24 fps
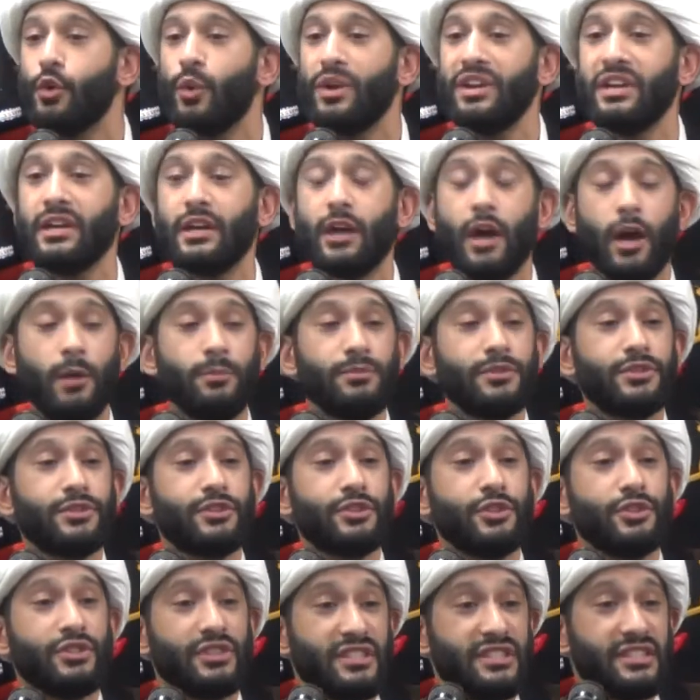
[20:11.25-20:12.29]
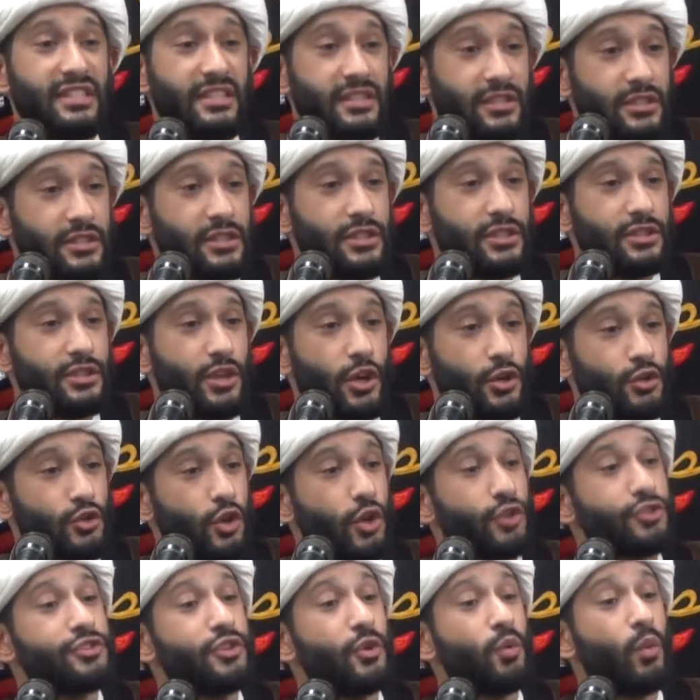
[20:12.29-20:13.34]
when it comes to sisters
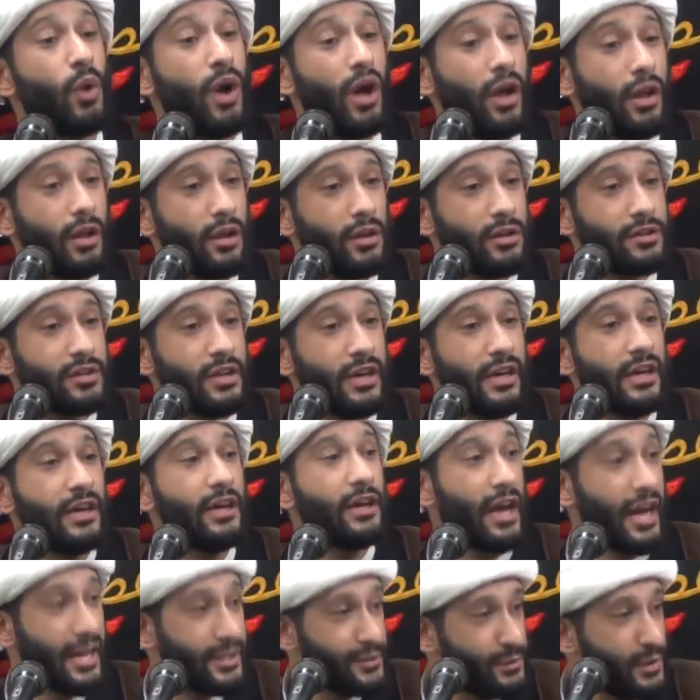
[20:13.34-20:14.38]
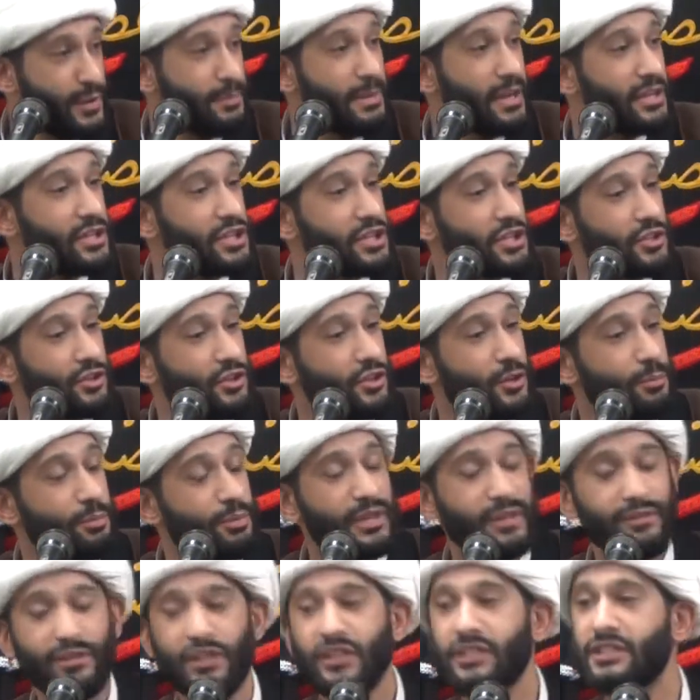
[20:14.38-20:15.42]
across the world, as we mentioned on a
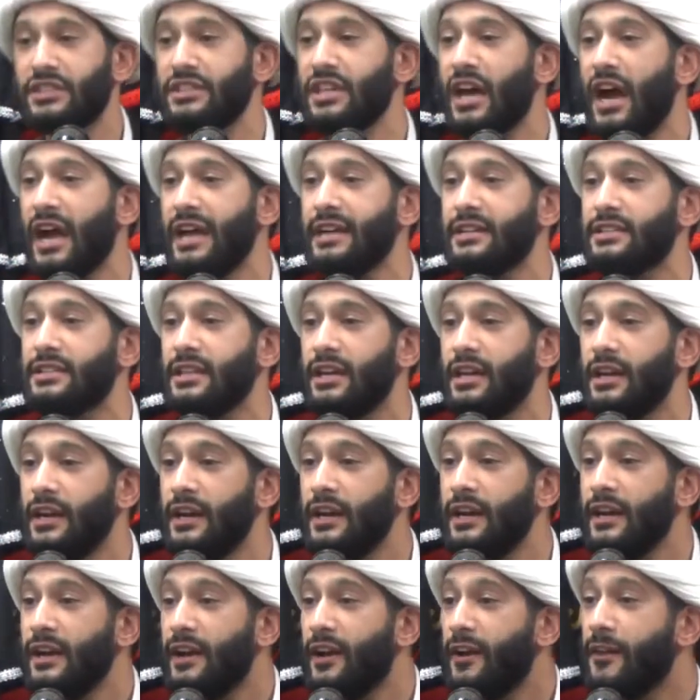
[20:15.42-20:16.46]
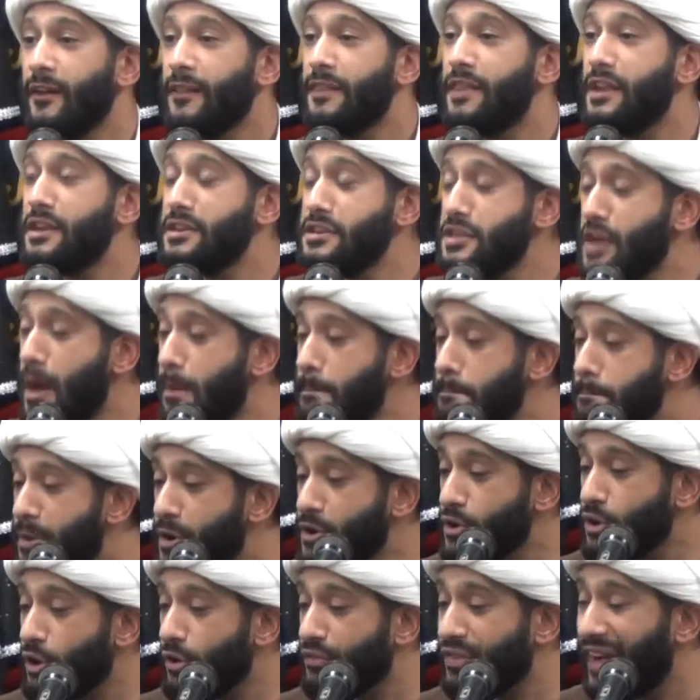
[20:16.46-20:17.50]
previous night, the
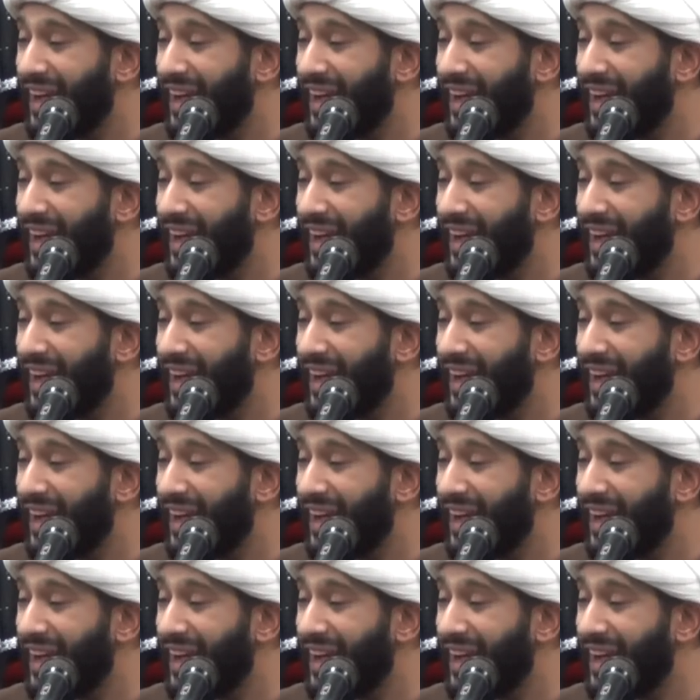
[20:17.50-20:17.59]
number of